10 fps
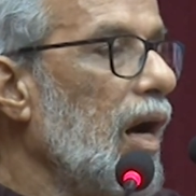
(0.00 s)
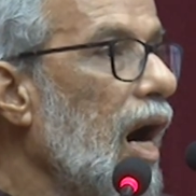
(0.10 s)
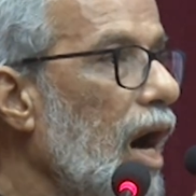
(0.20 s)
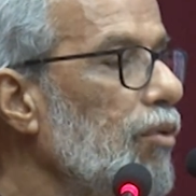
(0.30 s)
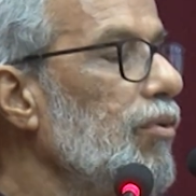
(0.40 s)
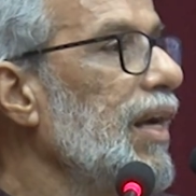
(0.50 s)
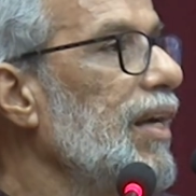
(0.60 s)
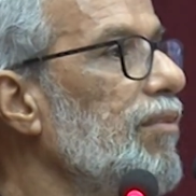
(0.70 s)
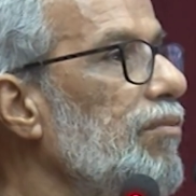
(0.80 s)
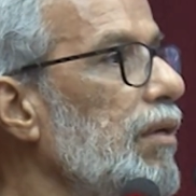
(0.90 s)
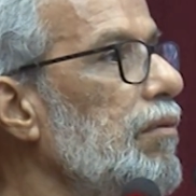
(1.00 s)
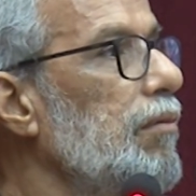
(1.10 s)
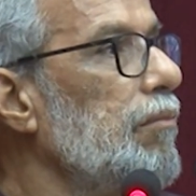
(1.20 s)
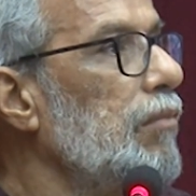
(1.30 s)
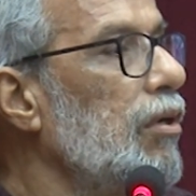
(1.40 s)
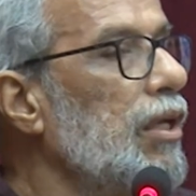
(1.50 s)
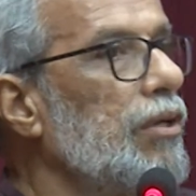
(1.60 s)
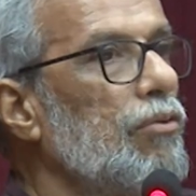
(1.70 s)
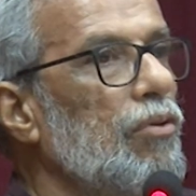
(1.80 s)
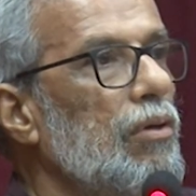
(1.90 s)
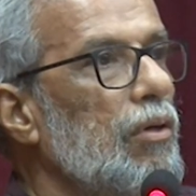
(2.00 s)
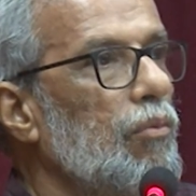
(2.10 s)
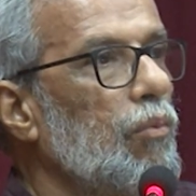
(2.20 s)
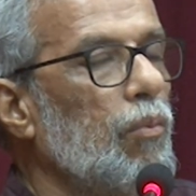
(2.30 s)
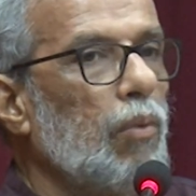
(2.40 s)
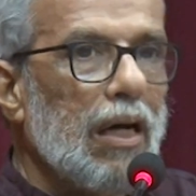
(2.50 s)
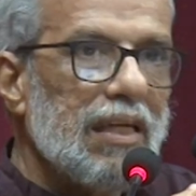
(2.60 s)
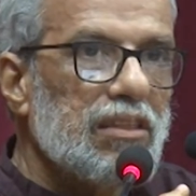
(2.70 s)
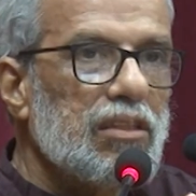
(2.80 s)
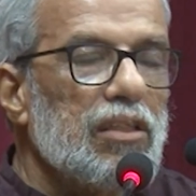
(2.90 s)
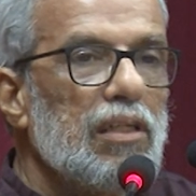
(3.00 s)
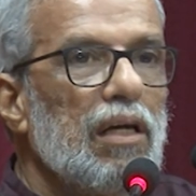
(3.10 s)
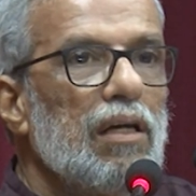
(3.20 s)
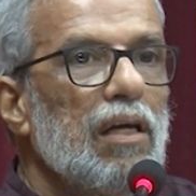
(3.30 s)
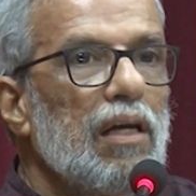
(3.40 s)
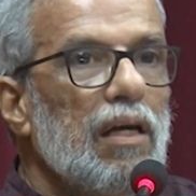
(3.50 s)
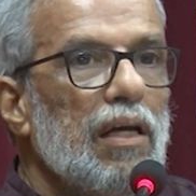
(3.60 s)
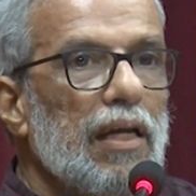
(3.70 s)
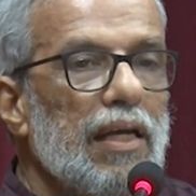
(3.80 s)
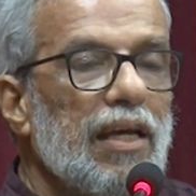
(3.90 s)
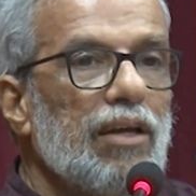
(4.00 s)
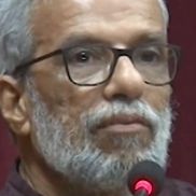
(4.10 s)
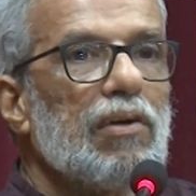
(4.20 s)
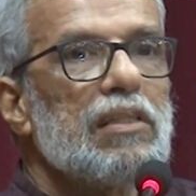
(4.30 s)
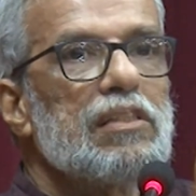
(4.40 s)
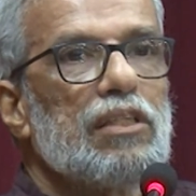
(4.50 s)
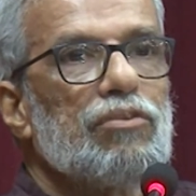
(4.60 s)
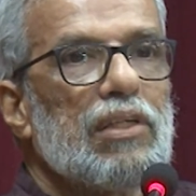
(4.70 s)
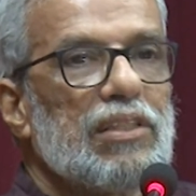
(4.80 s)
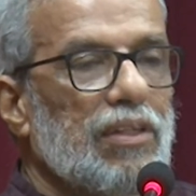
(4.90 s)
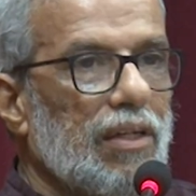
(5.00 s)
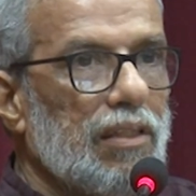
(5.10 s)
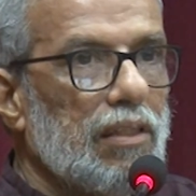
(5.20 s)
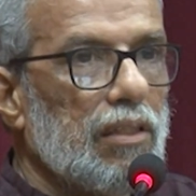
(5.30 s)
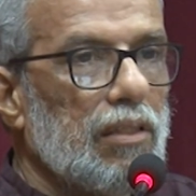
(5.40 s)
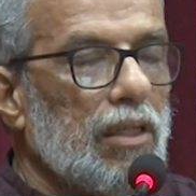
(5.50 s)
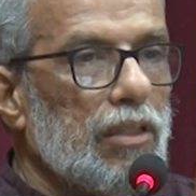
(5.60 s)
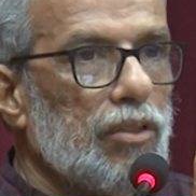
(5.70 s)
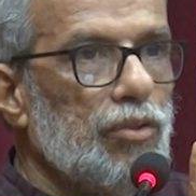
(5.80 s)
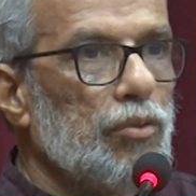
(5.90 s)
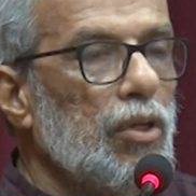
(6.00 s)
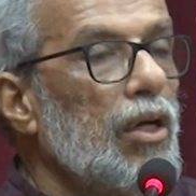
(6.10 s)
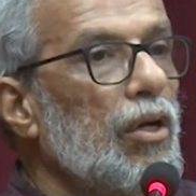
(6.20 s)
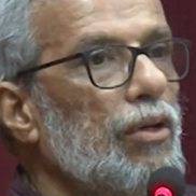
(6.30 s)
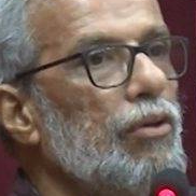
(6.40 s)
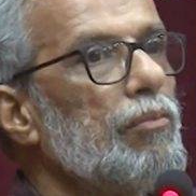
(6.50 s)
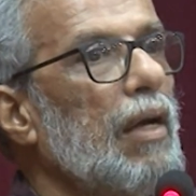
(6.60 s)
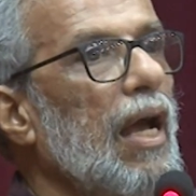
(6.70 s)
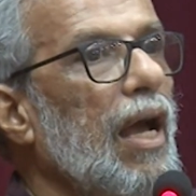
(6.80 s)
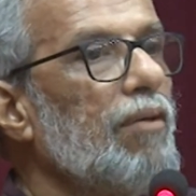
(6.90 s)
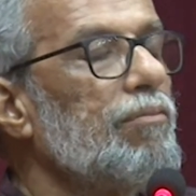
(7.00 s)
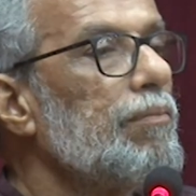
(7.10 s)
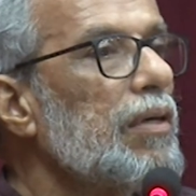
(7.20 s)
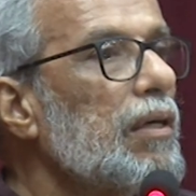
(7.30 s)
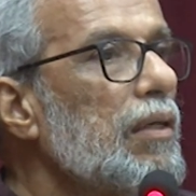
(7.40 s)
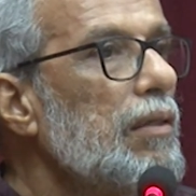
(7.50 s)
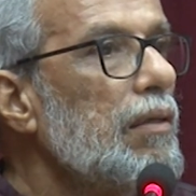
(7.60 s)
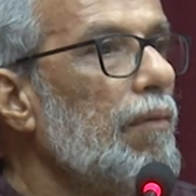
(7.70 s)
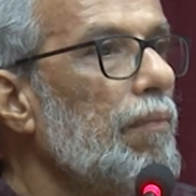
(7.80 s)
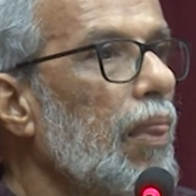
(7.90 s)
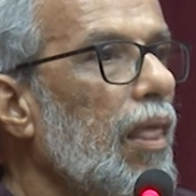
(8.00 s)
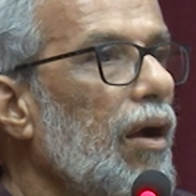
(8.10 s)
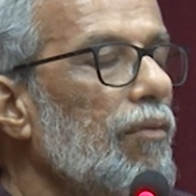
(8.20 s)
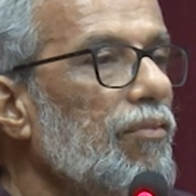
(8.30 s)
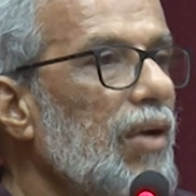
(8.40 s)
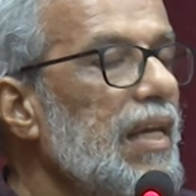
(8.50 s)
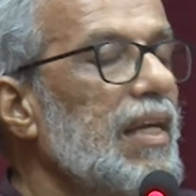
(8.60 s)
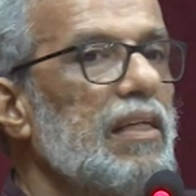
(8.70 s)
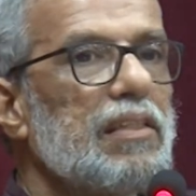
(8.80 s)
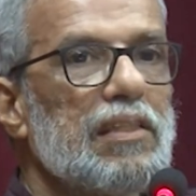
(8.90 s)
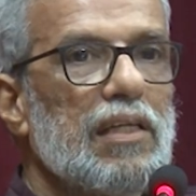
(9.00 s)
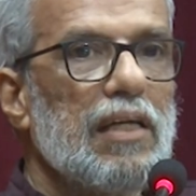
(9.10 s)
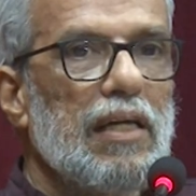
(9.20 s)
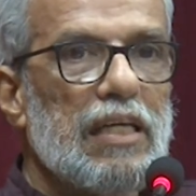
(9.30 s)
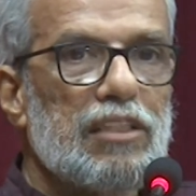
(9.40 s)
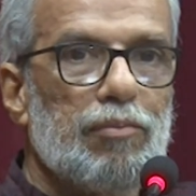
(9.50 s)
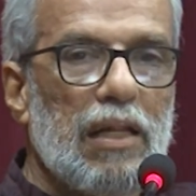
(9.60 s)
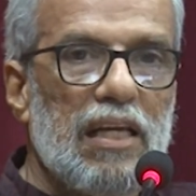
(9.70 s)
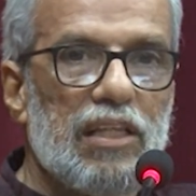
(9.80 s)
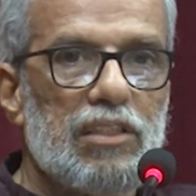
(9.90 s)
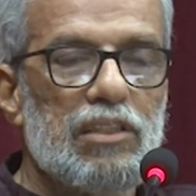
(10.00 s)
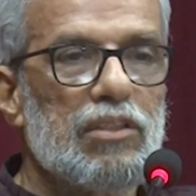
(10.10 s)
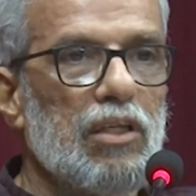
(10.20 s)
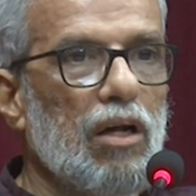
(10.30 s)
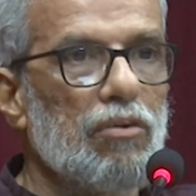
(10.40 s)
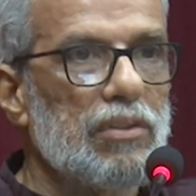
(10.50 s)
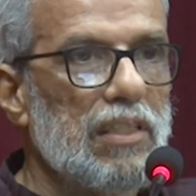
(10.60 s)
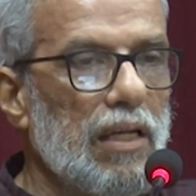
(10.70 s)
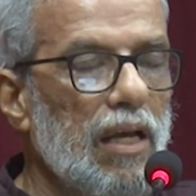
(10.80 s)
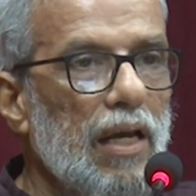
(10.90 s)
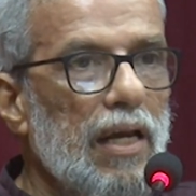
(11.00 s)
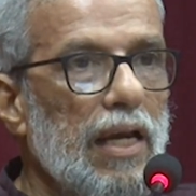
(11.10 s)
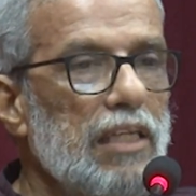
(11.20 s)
How a given molecule works in a given situation. You may have various explanations around it.